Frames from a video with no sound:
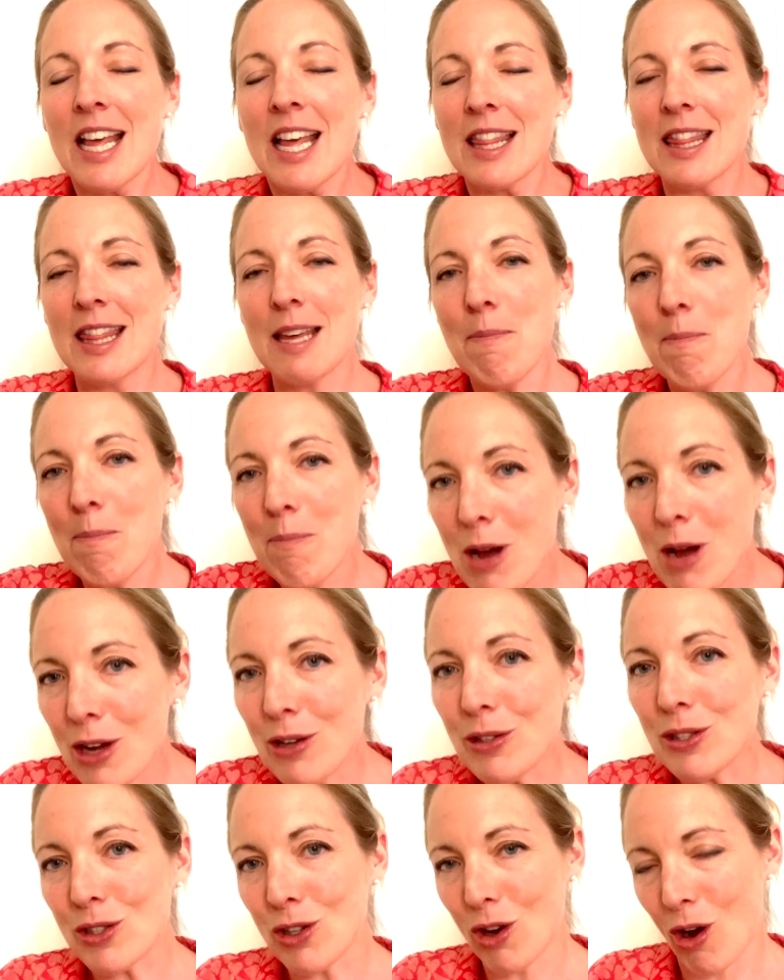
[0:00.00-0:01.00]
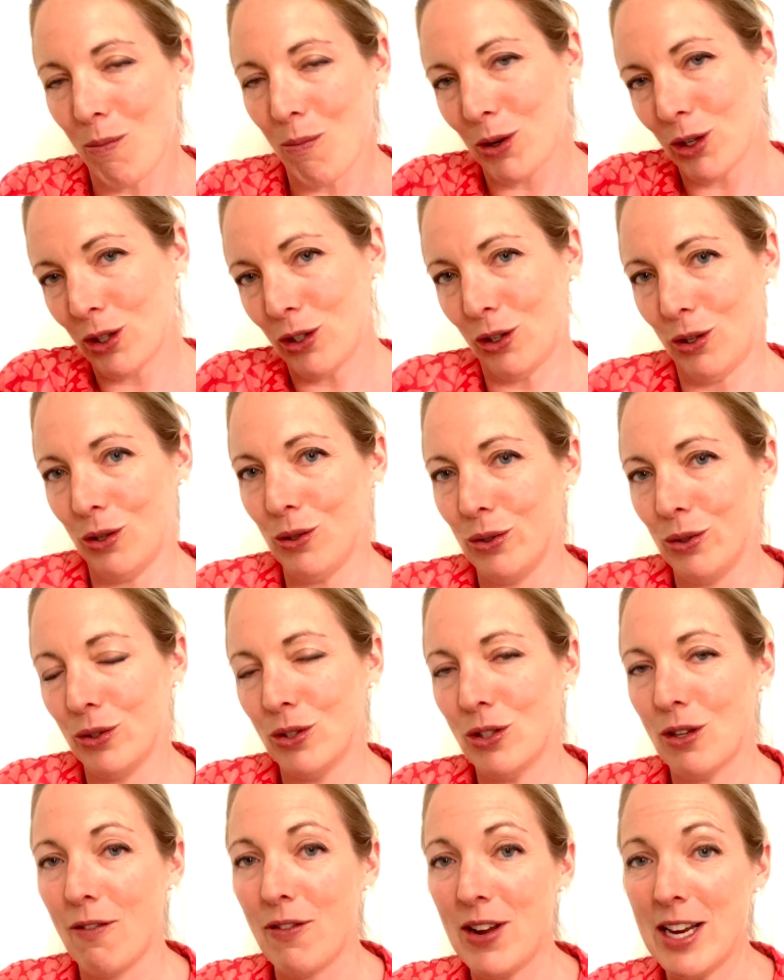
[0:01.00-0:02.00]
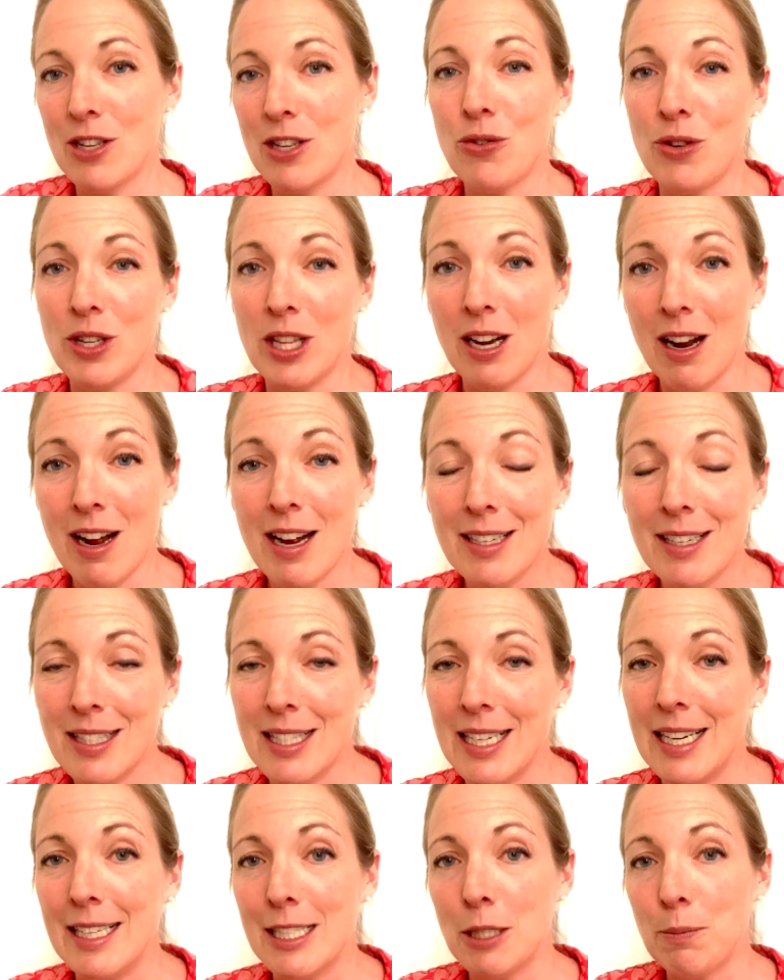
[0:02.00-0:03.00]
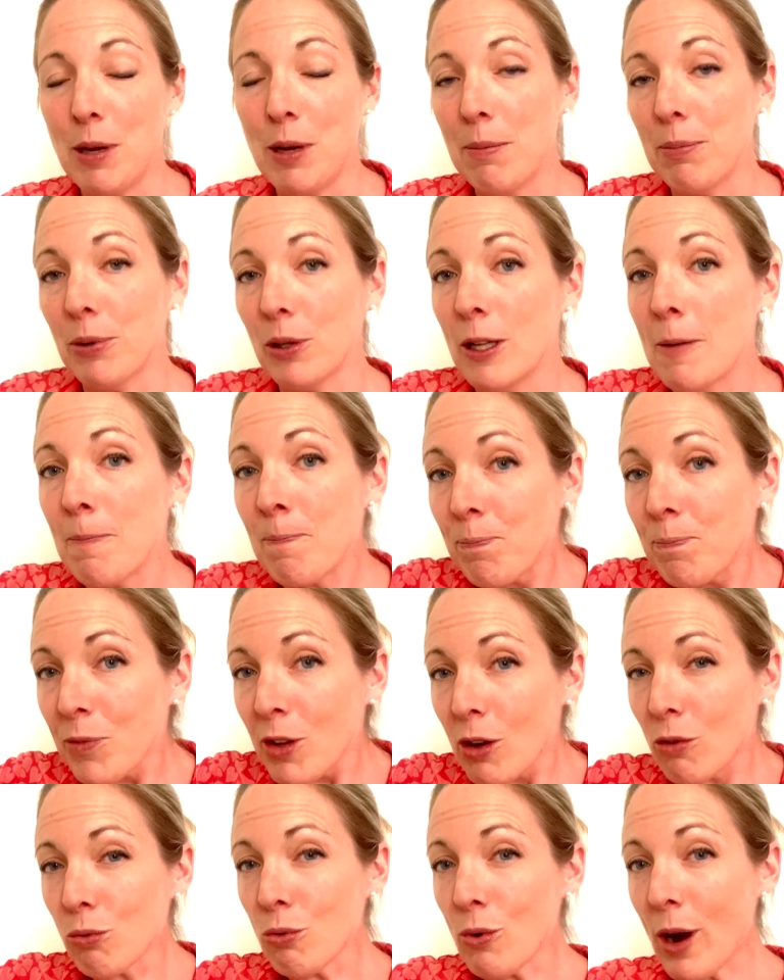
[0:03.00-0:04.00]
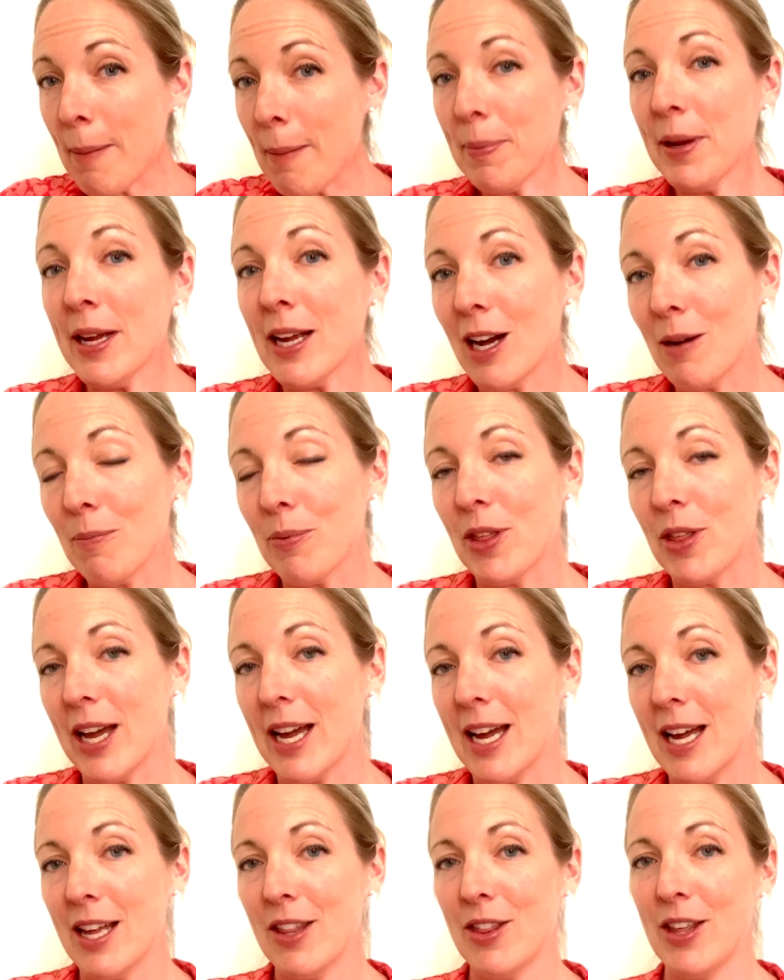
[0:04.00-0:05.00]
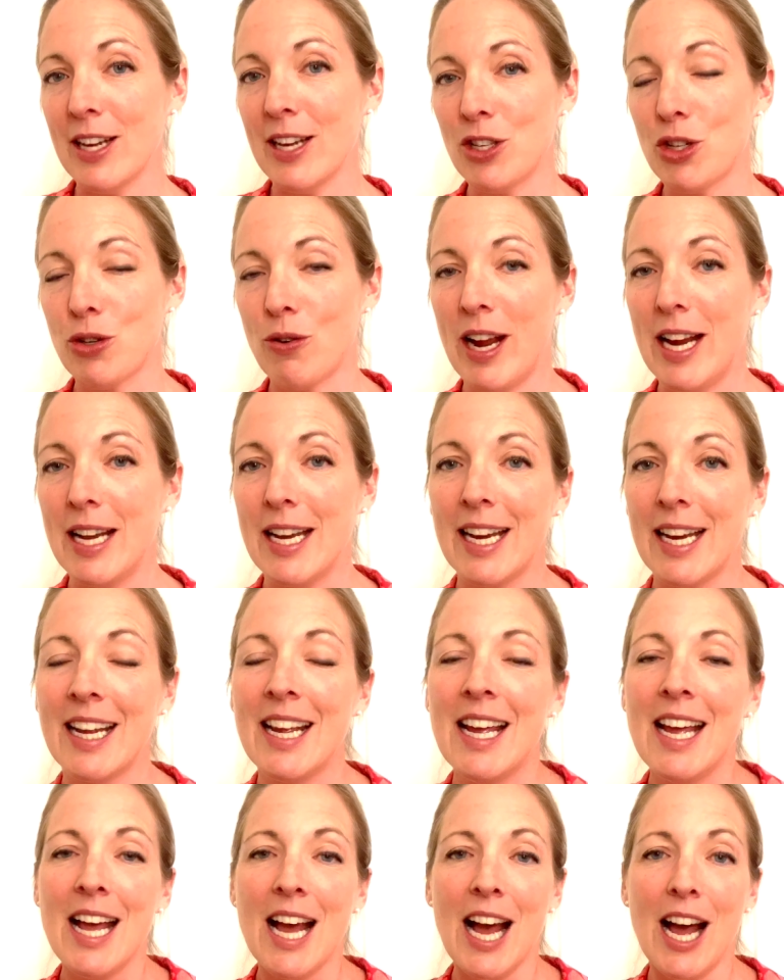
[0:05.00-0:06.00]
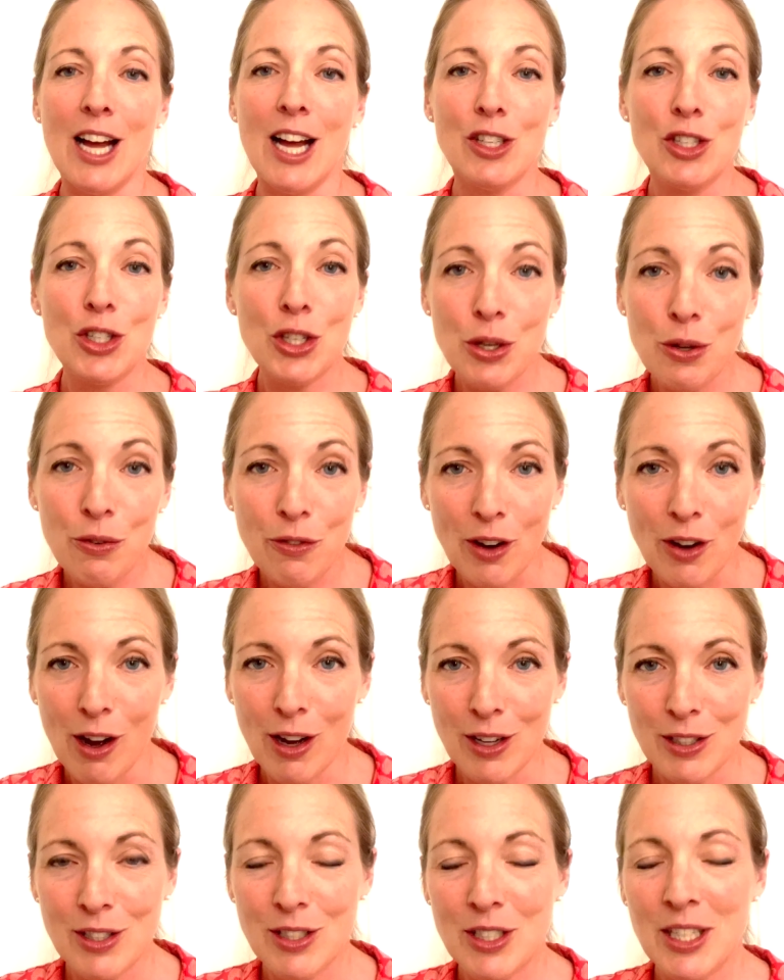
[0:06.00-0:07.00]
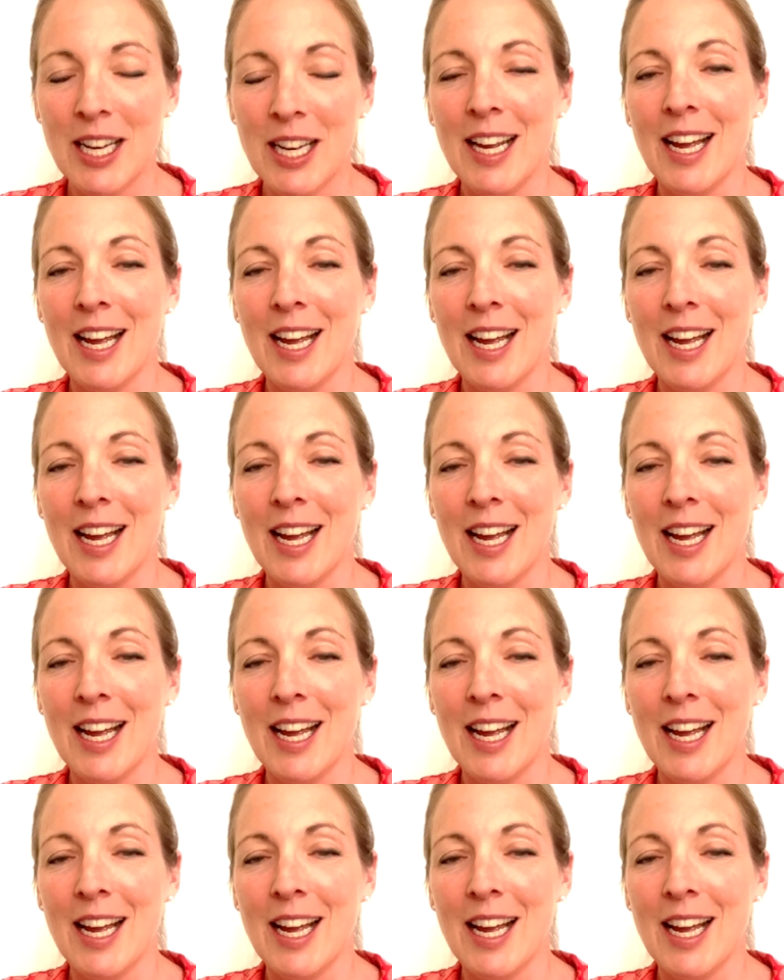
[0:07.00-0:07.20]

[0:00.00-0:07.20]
the most common cause of injury that I see is people ramping up their training too fast.